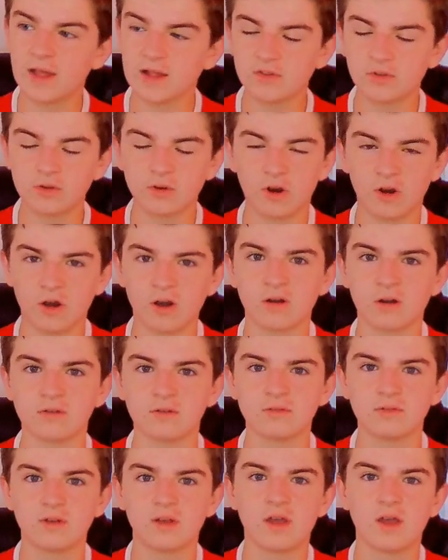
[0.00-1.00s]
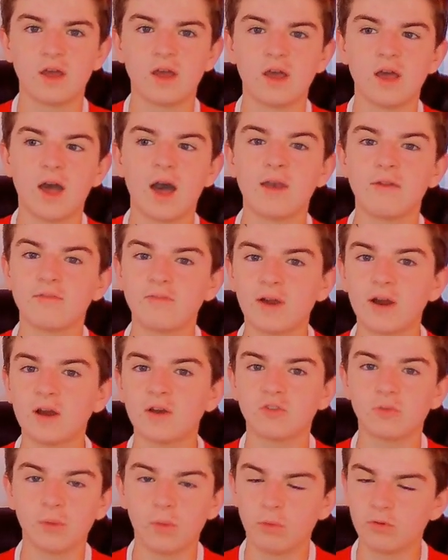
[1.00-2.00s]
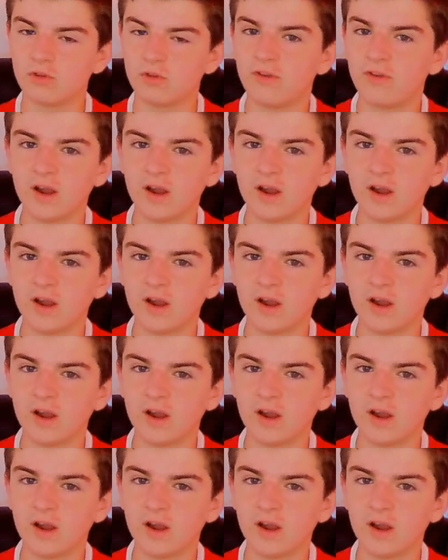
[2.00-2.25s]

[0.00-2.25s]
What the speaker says: unheard of. And in fairness to him, it was a very